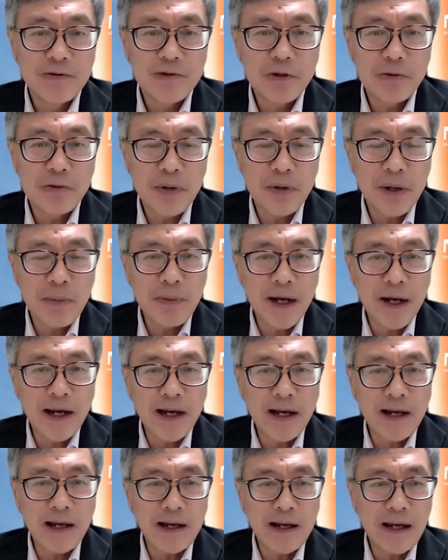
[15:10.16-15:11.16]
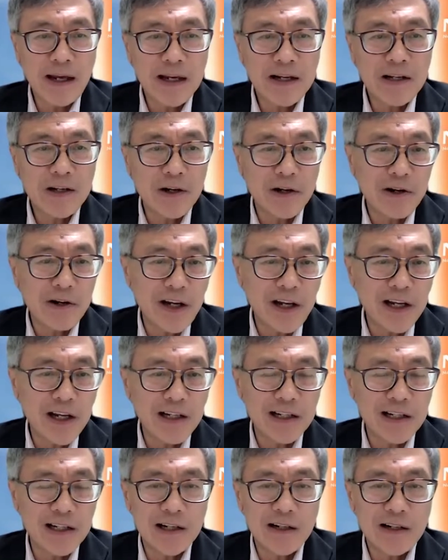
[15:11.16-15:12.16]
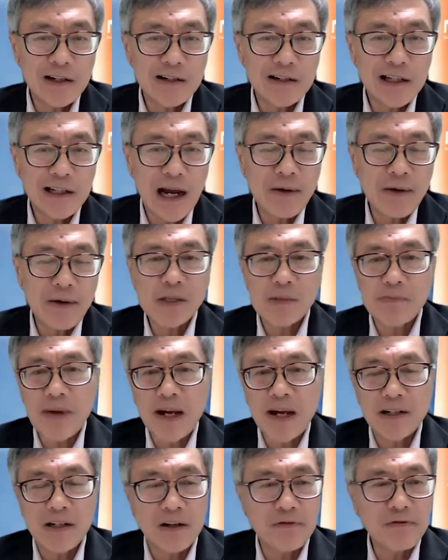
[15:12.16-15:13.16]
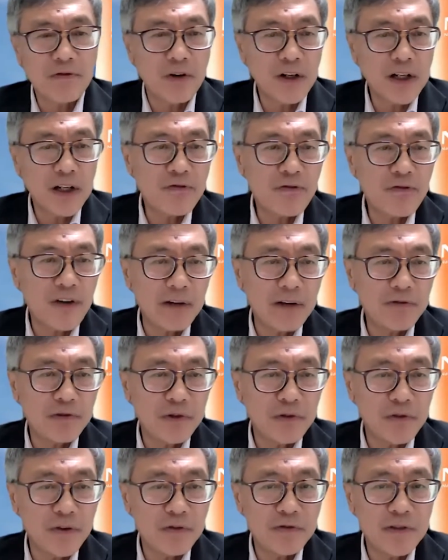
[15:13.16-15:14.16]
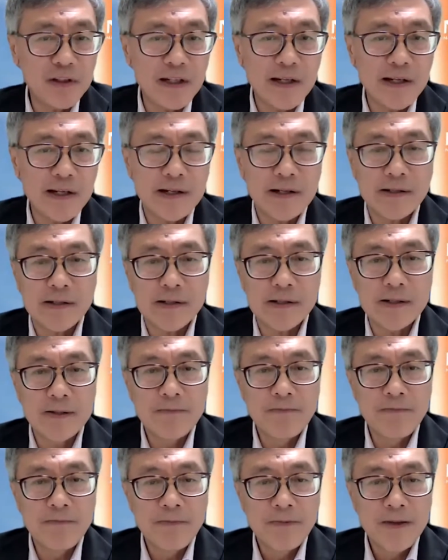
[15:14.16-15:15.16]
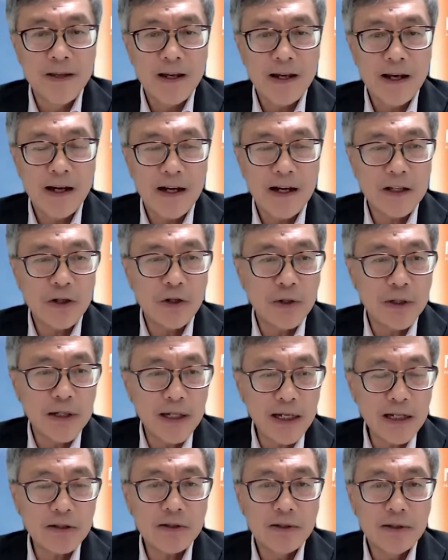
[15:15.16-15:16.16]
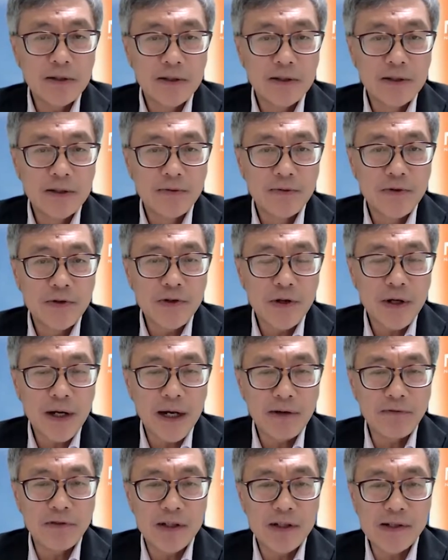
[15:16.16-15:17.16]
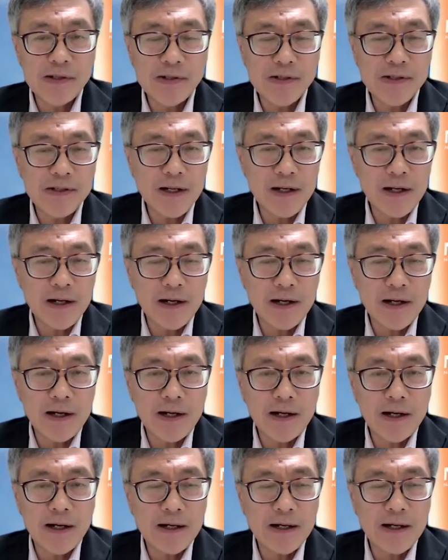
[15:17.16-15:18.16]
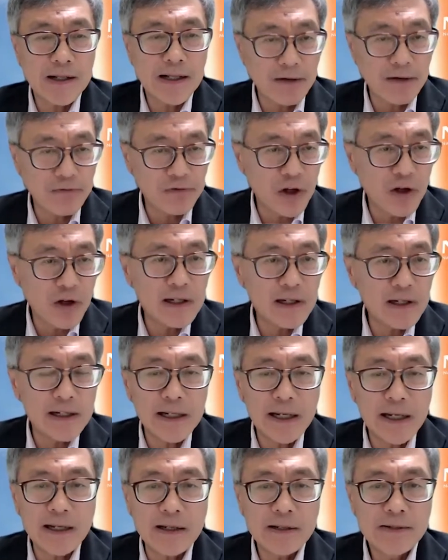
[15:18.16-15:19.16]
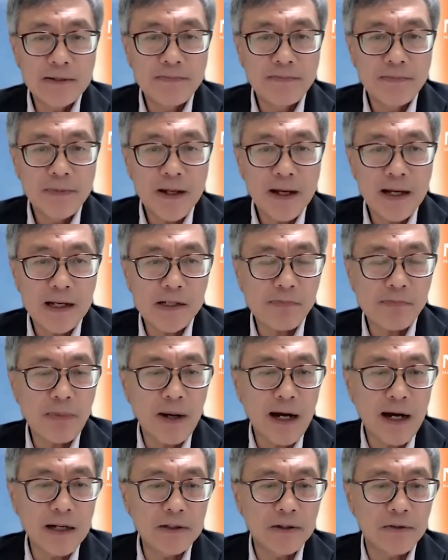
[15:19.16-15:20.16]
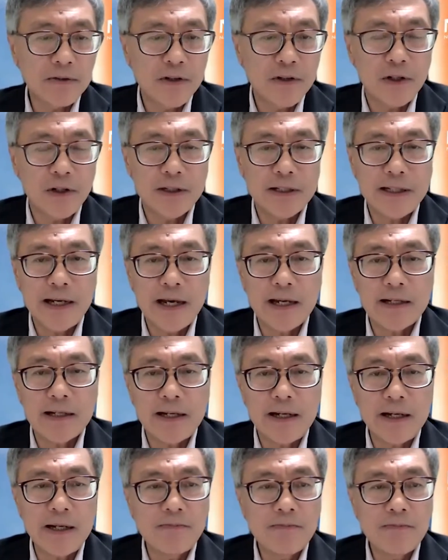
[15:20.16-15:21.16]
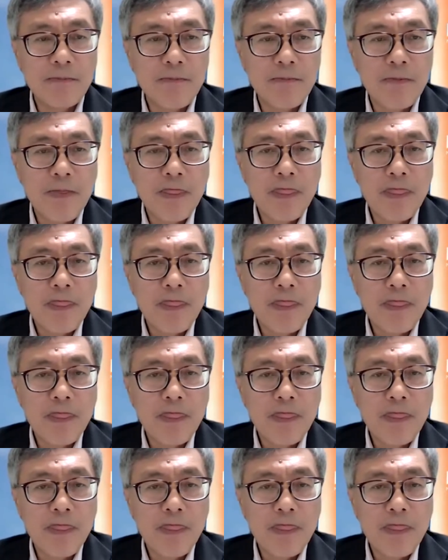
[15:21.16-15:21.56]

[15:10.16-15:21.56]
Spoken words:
to prepare a career lifespan of 45 to 50 years. You need to have this lifelong learning as part of your DNA.